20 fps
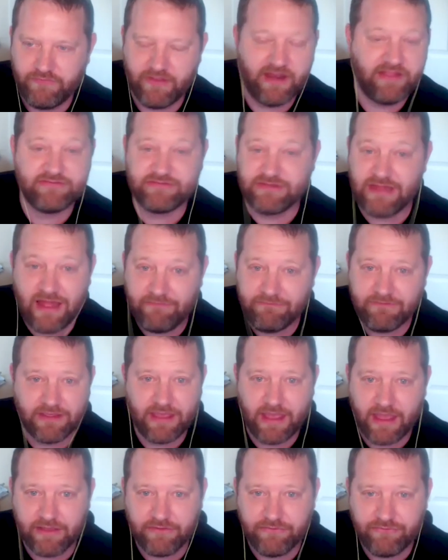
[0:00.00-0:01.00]
that it's not the
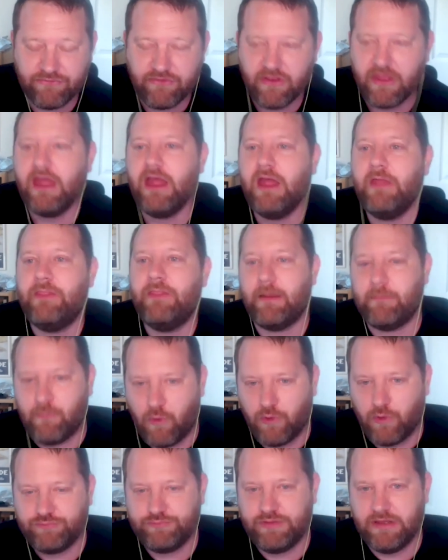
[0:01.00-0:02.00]
case that
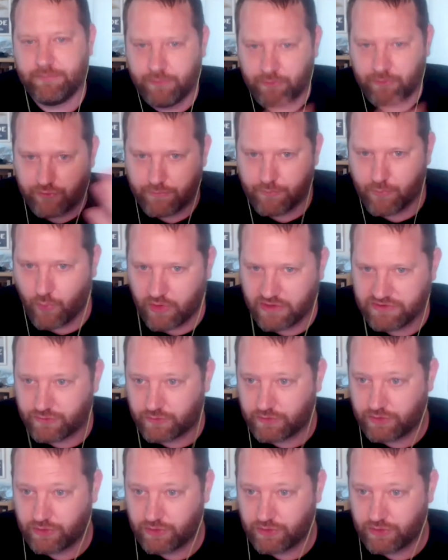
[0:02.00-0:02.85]
most people are boys or